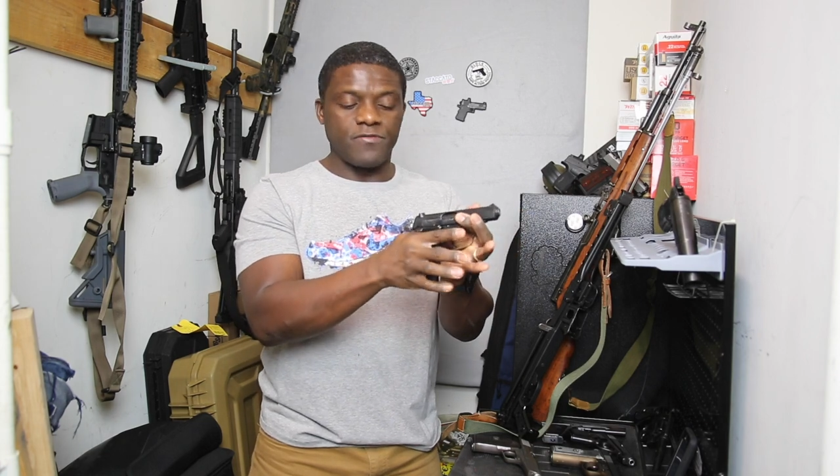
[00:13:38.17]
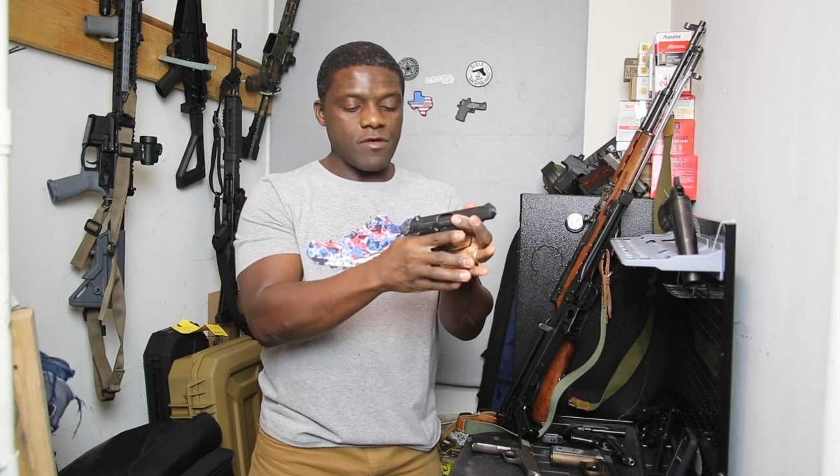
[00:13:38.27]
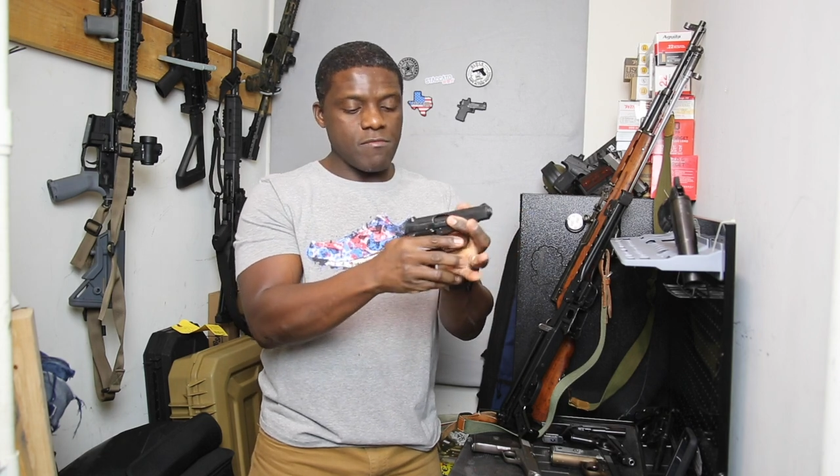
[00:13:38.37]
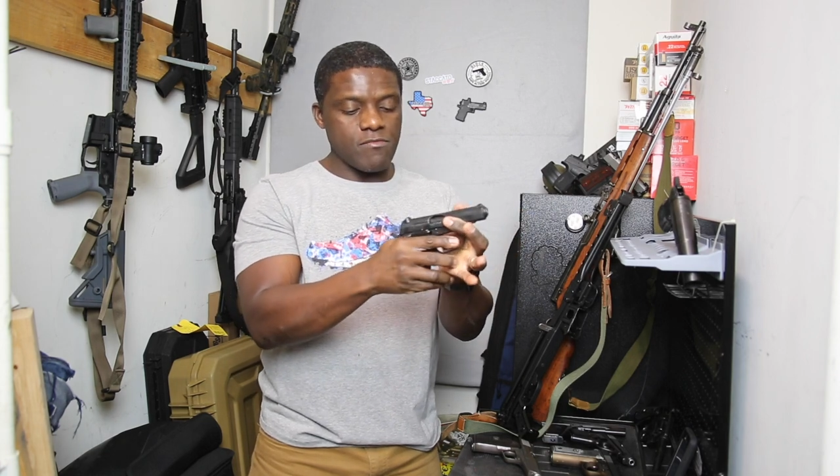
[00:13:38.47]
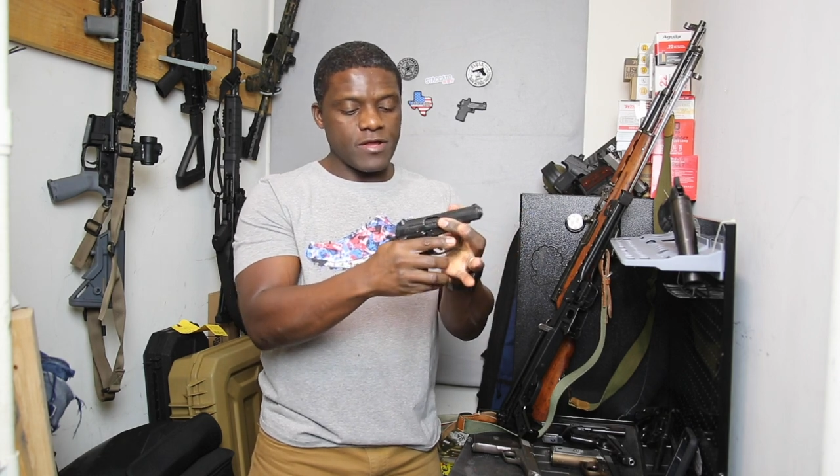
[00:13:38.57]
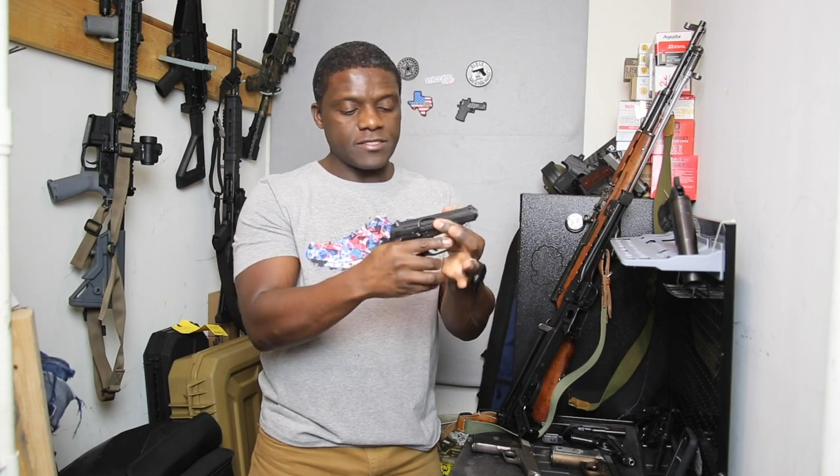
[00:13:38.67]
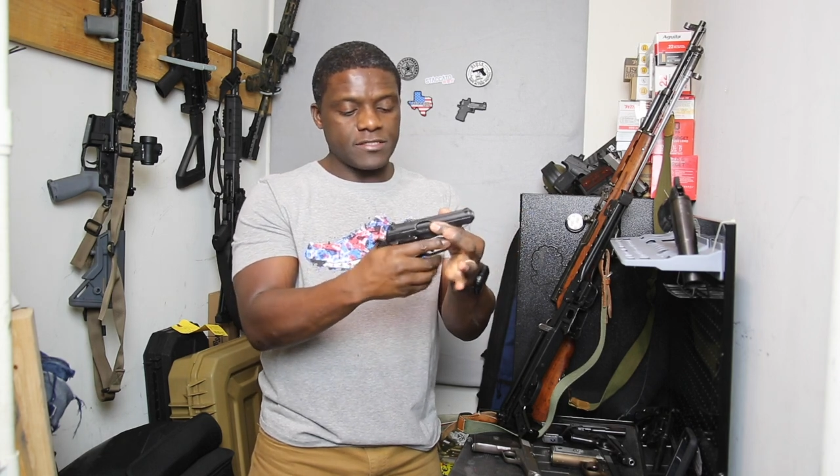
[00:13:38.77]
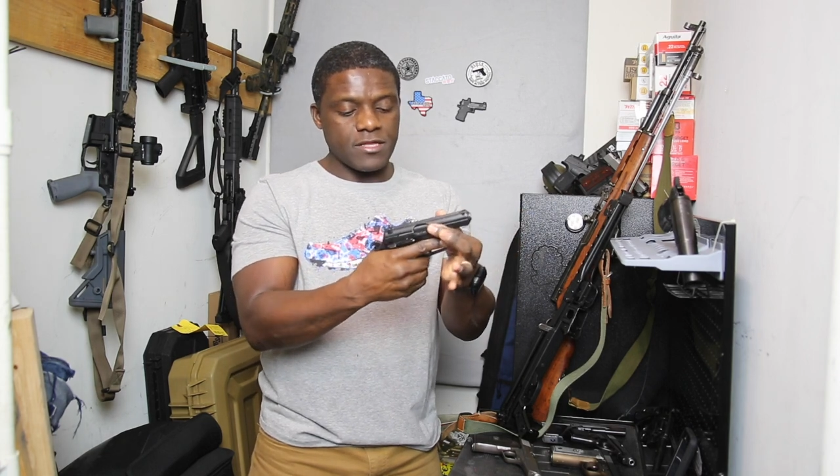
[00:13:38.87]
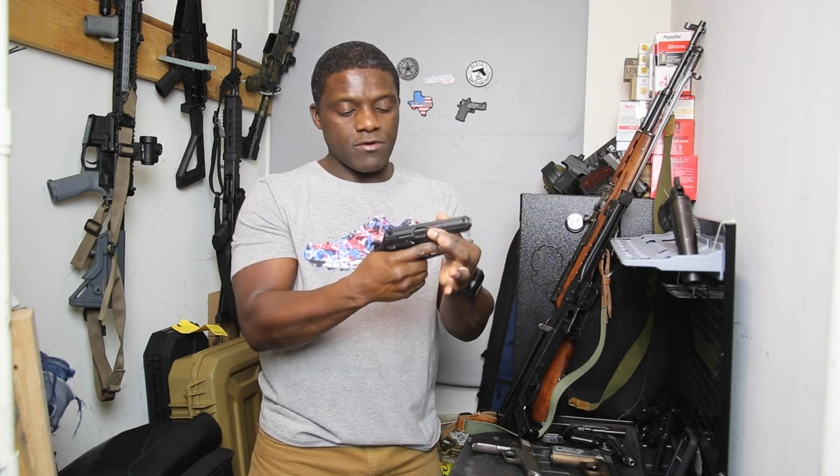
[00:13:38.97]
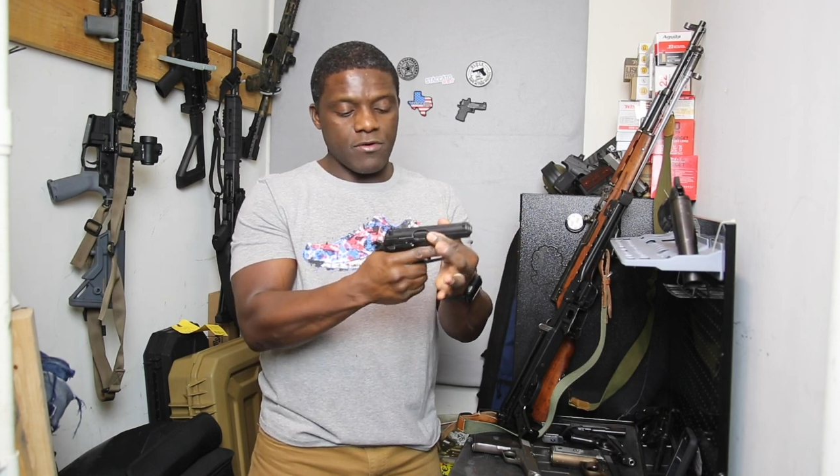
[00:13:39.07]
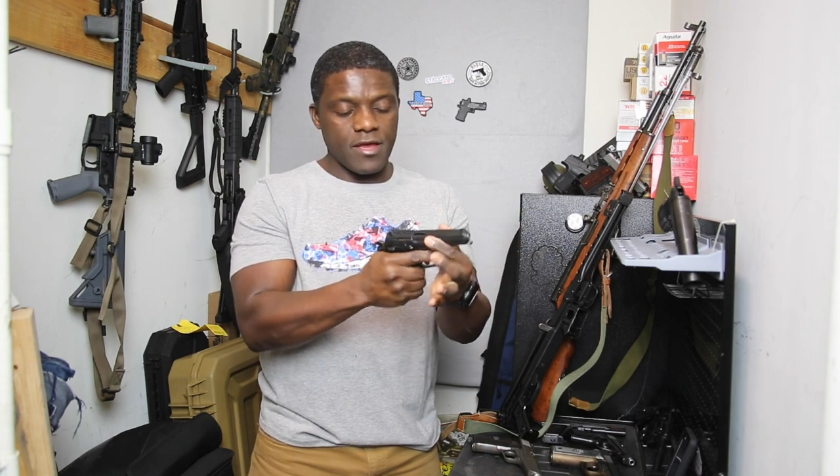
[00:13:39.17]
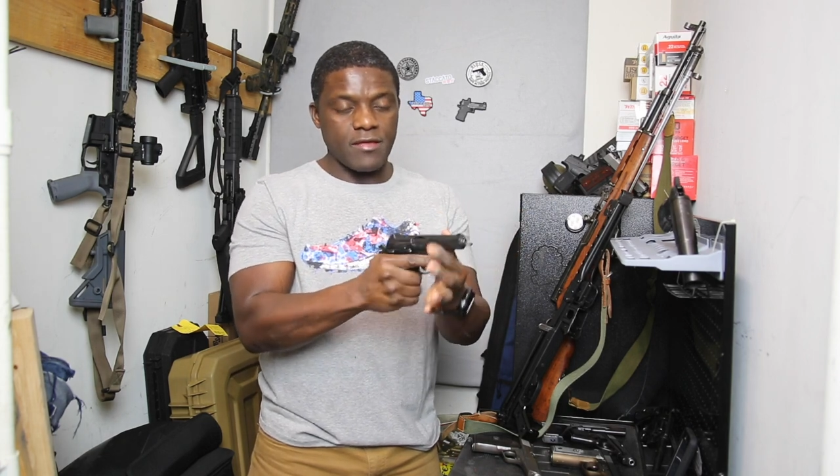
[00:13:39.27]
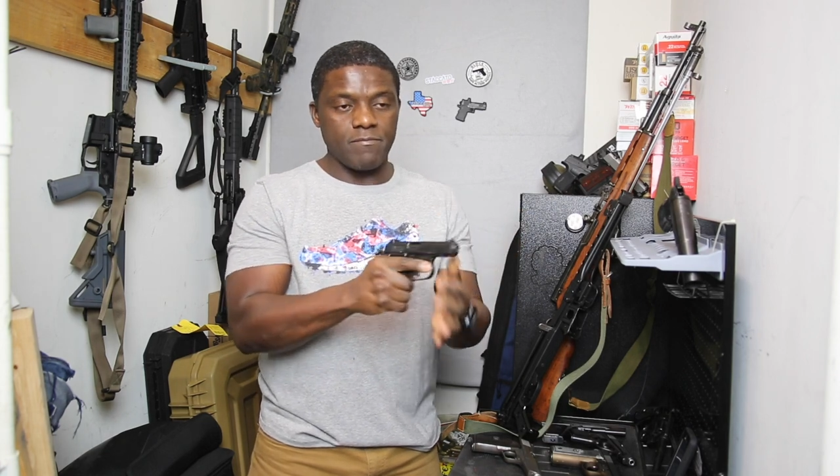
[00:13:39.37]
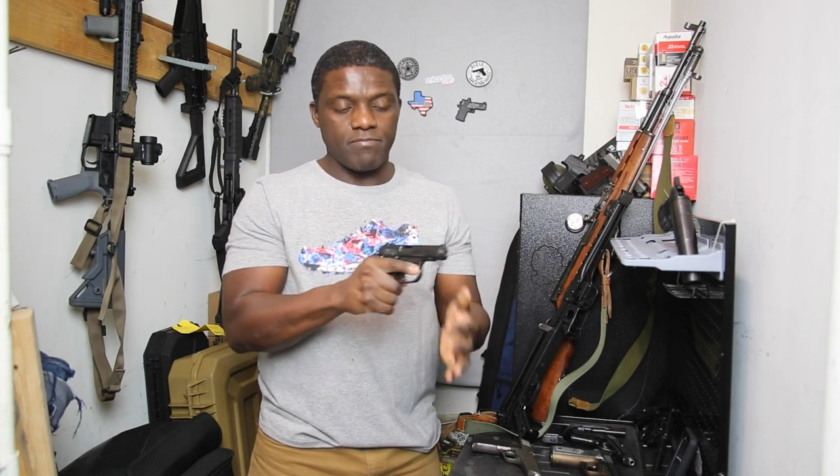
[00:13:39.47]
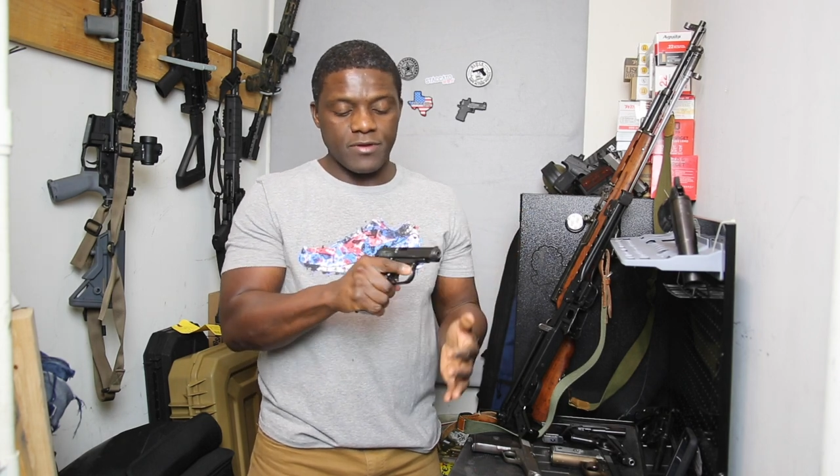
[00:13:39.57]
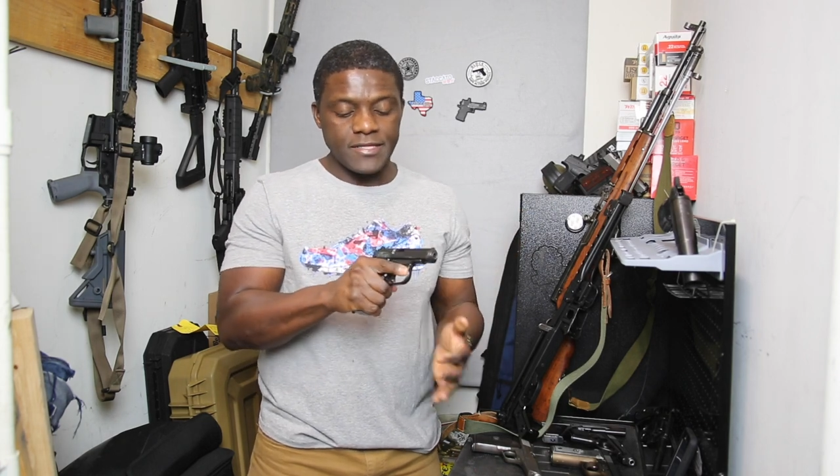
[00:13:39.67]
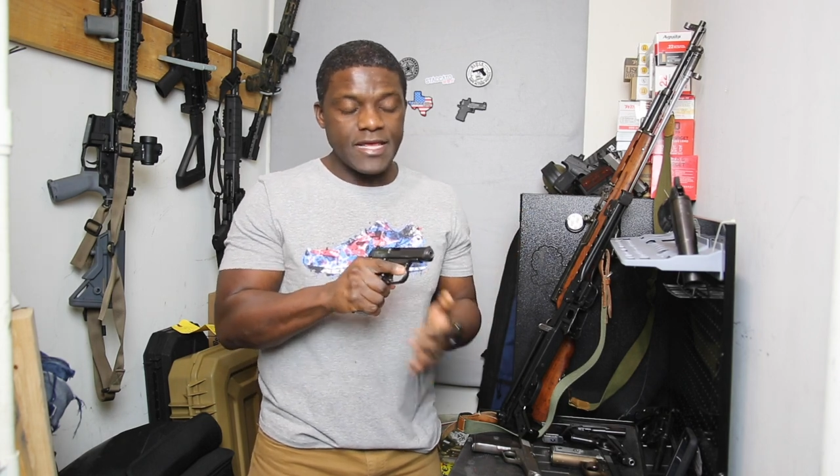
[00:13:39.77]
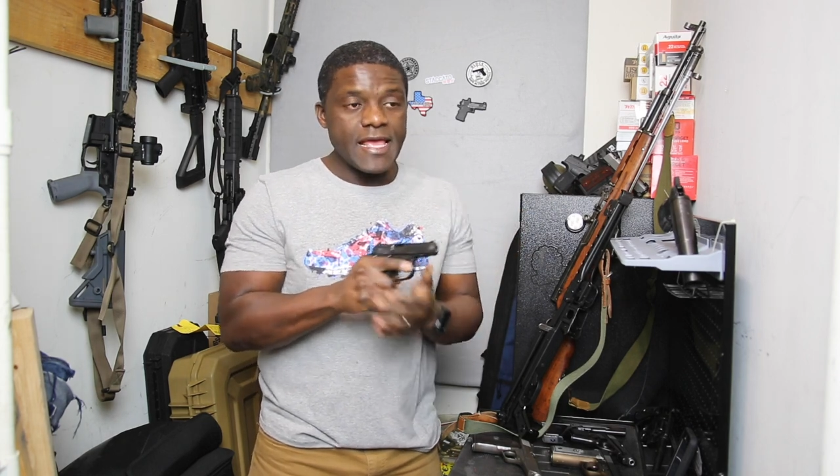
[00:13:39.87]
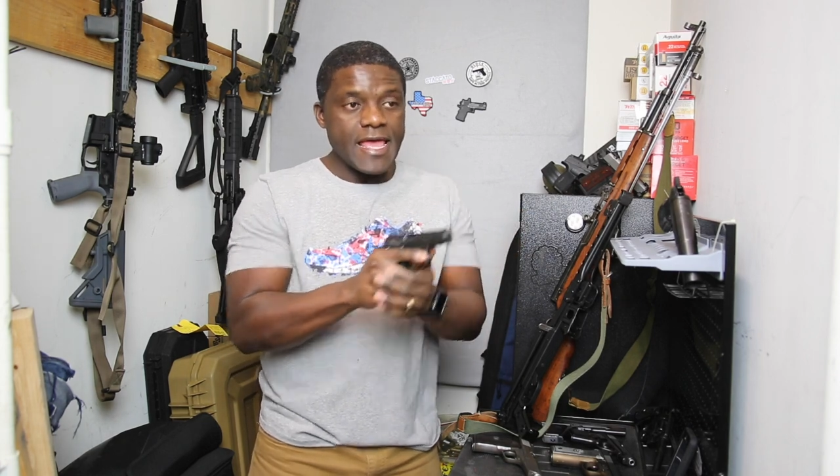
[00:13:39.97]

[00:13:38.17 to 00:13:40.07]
thumb rest and your hand print.